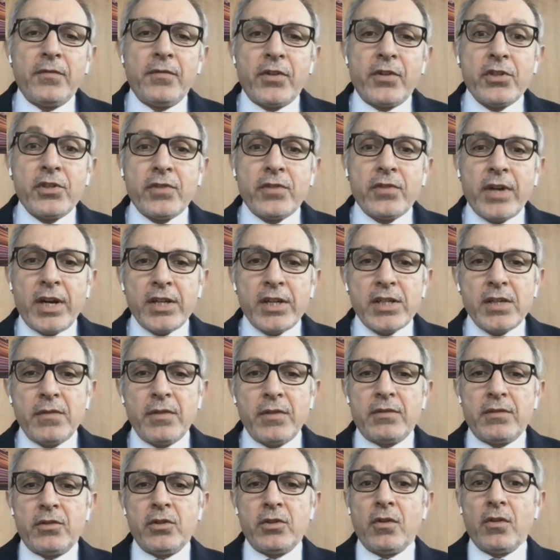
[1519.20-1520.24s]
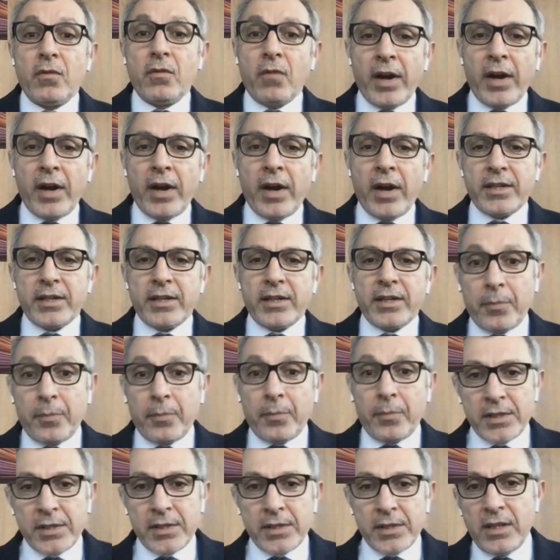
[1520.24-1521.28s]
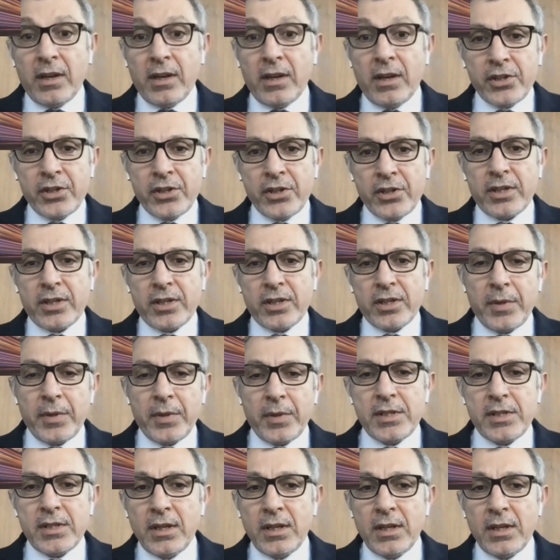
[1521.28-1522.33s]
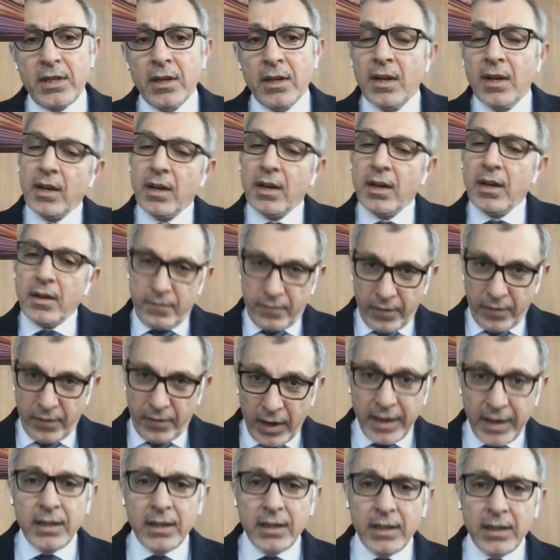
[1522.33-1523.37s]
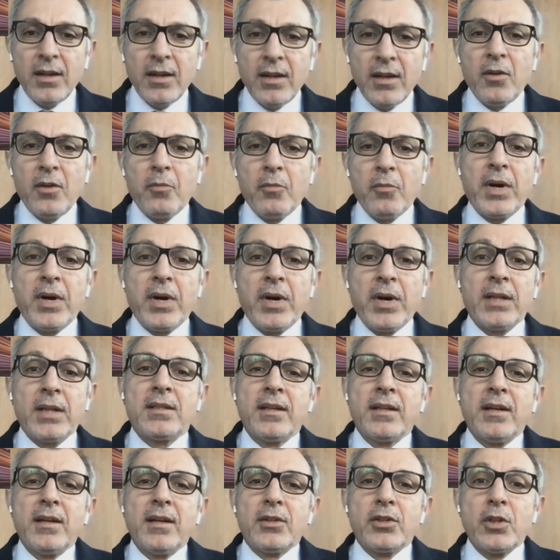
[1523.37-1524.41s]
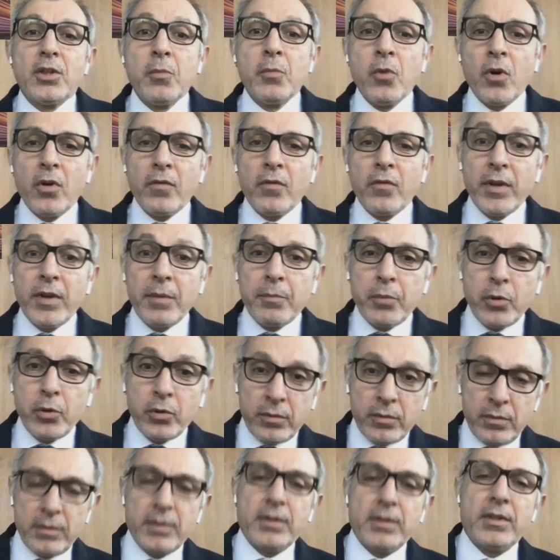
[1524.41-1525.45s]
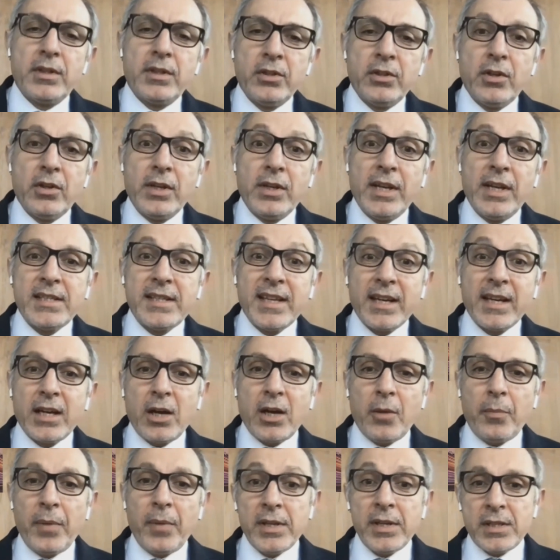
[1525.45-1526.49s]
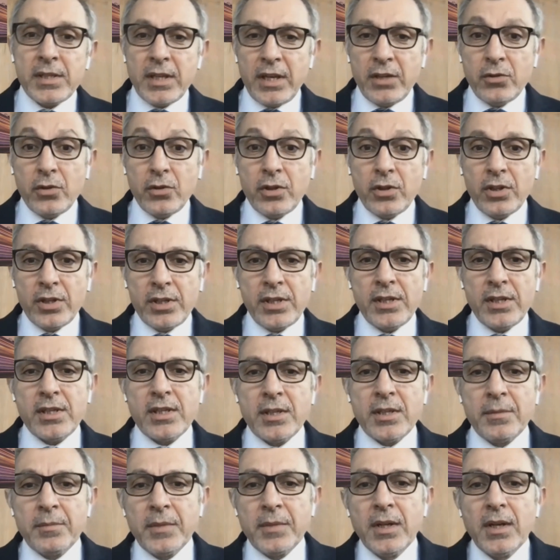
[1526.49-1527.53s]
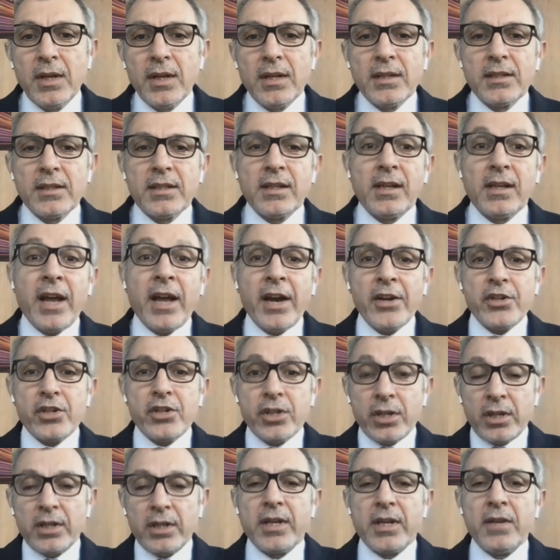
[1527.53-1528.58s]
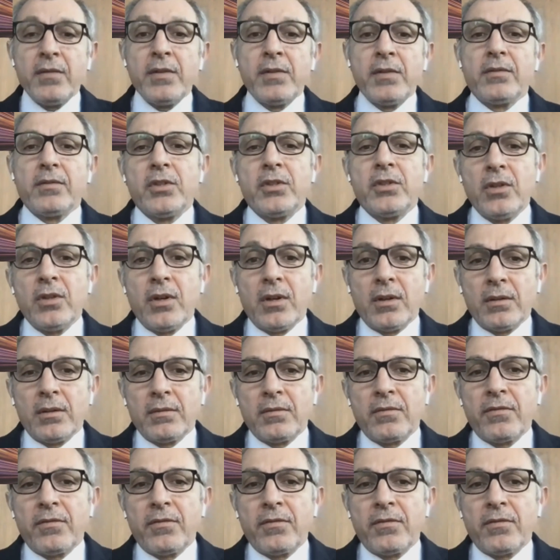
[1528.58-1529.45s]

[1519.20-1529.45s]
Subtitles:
infrastructure with, wider capacity, larger capacity, fine. But the more we put, let's say capacity into the system, the larger, even,